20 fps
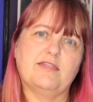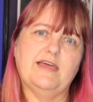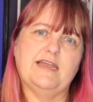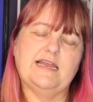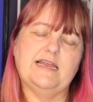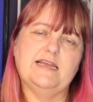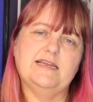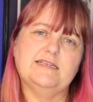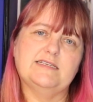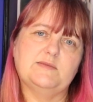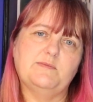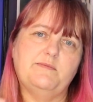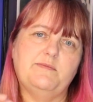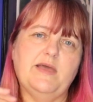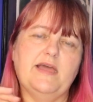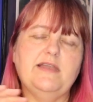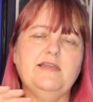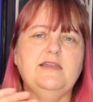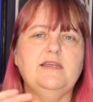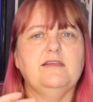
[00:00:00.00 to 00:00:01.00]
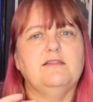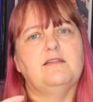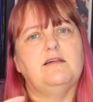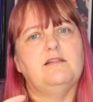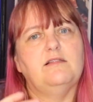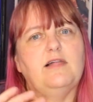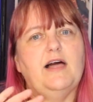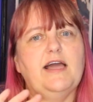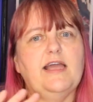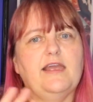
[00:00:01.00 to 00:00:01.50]
that it is bending the
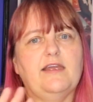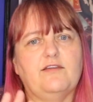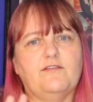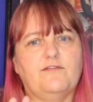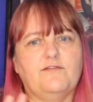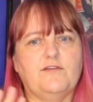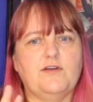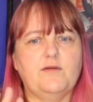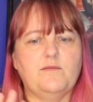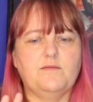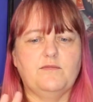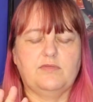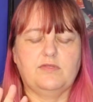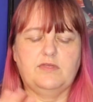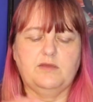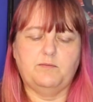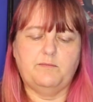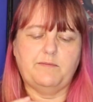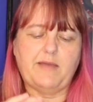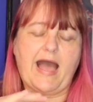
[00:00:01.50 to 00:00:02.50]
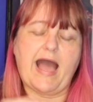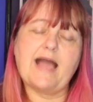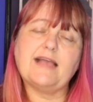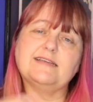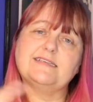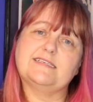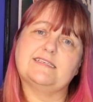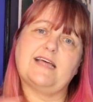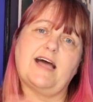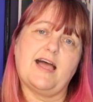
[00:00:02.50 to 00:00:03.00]
light from the
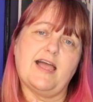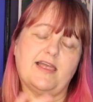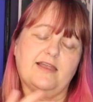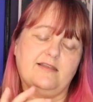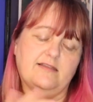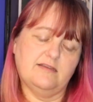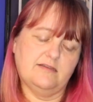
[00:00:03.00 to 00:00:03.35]
backside,